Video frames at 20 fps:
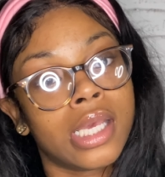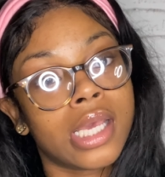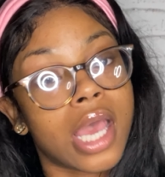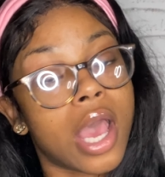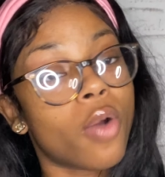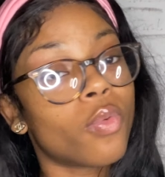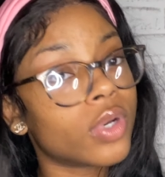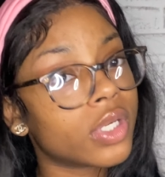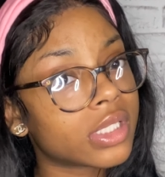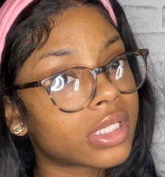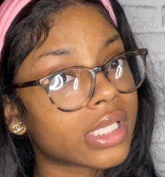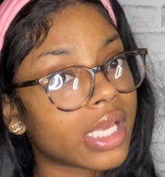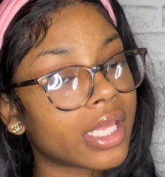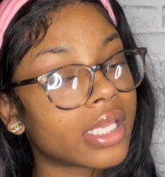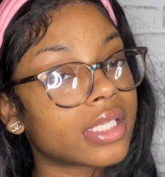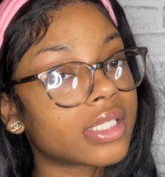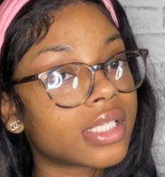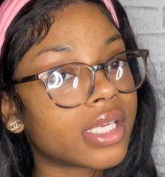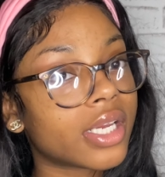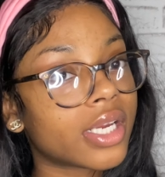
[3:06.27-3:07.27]
I will say
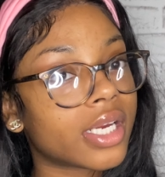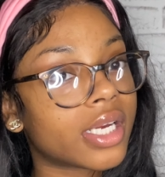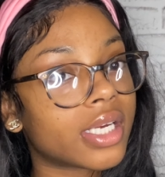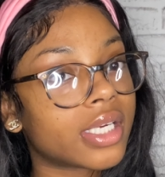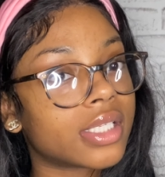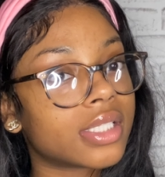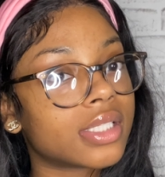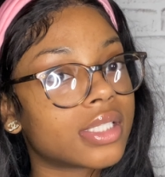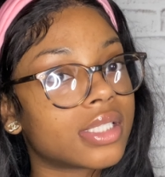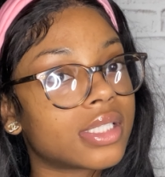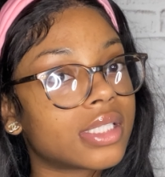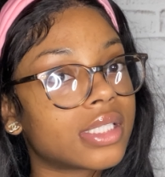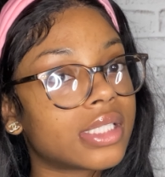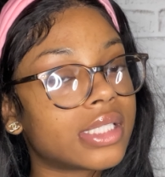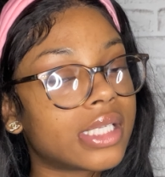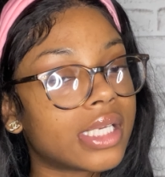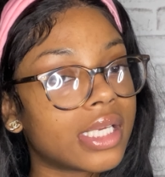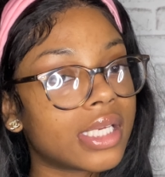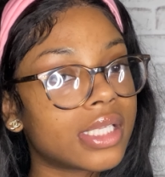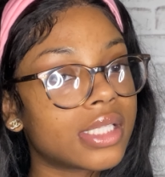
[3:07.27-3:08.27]
this hair
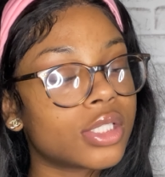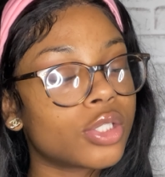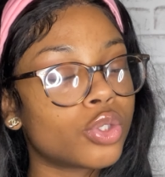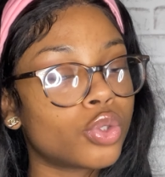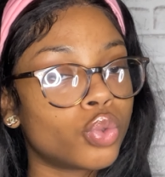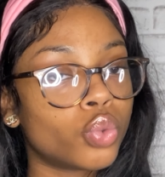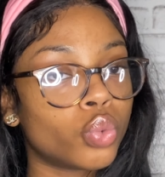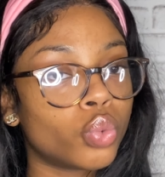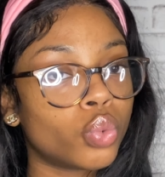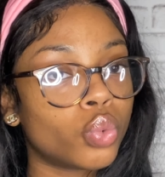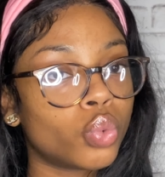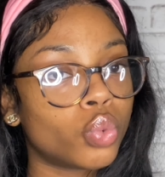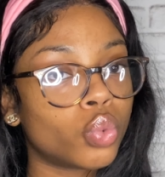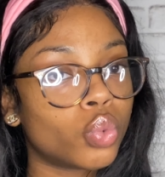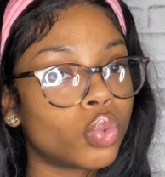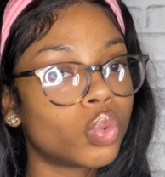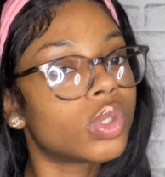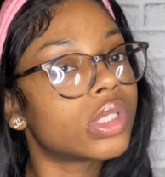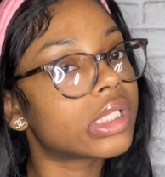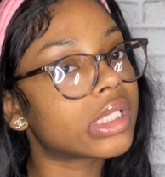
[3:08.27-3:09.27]
tends
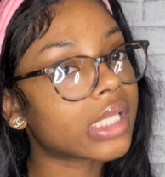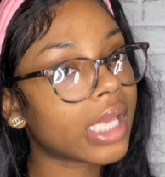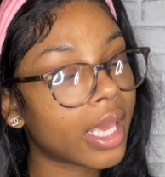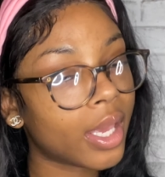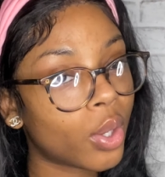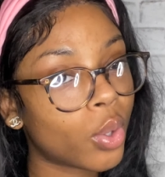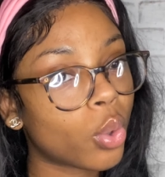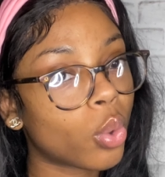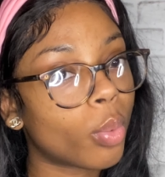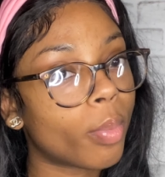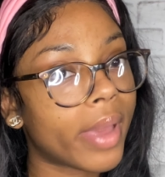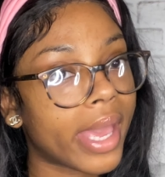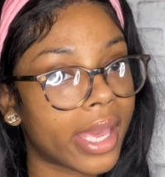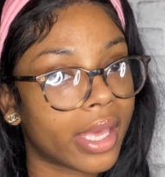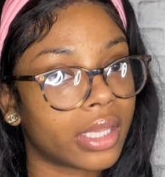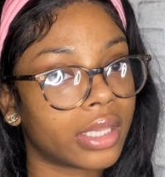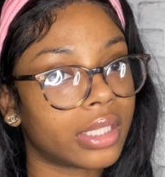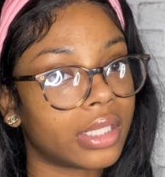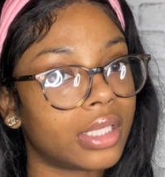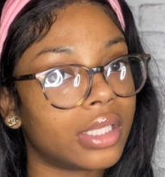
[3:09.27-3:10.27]
to tangle
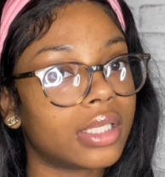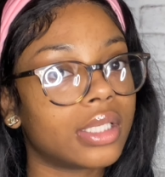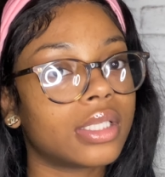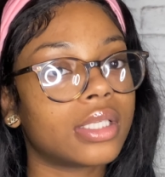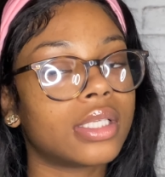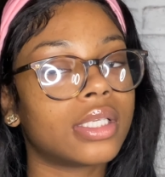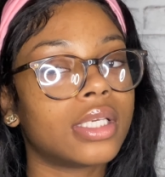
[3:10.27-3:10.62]
badly,